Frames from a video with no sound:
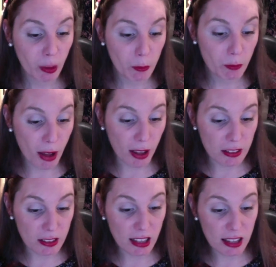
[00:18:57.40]

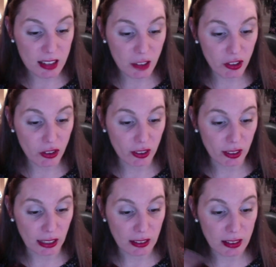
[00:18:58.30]
But let's have a look at
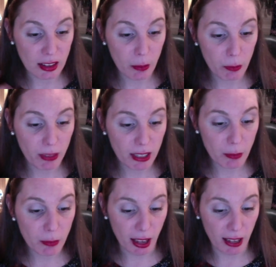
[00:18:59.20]
this. Big
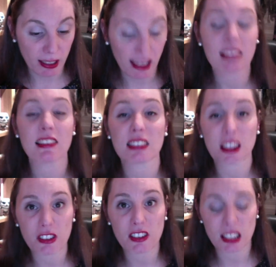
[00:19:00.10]
Mac is at
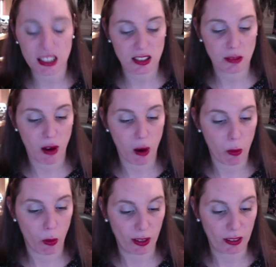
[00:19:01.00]
17 smart
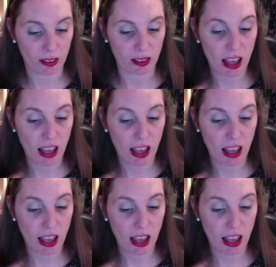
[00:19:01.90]
points.